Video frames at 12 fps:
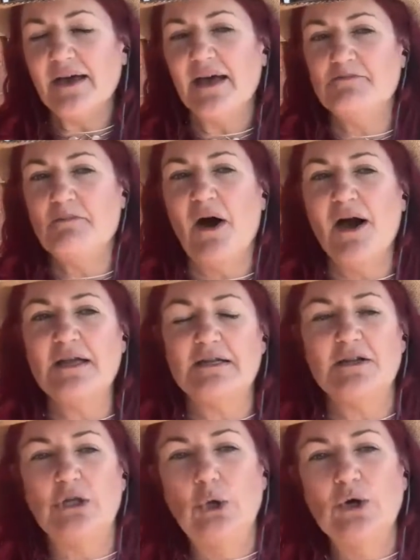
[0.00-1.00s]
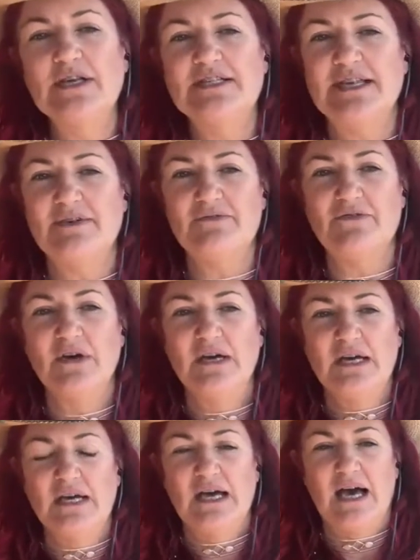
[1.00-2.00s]
It might look as if
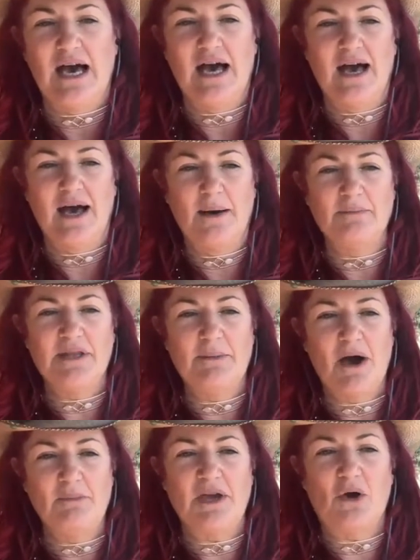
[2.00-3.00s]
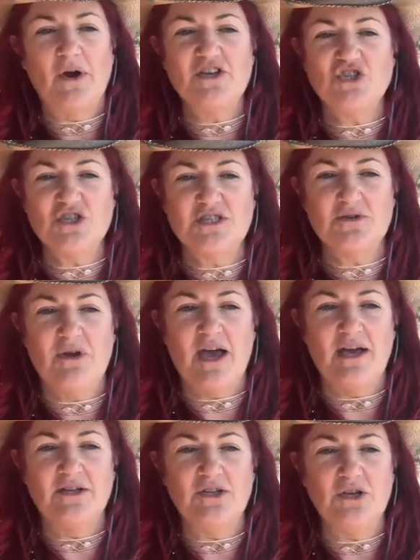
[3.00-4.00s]
um, there might be questions
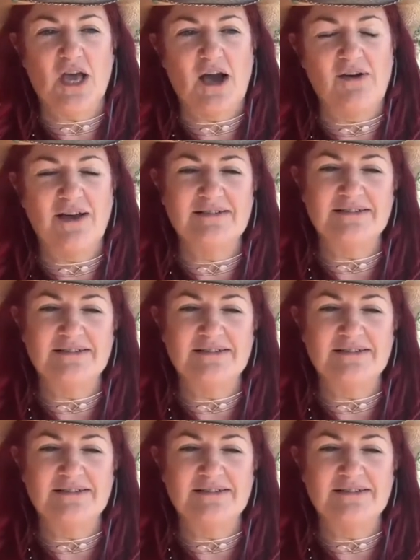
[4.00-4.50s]
around you going, I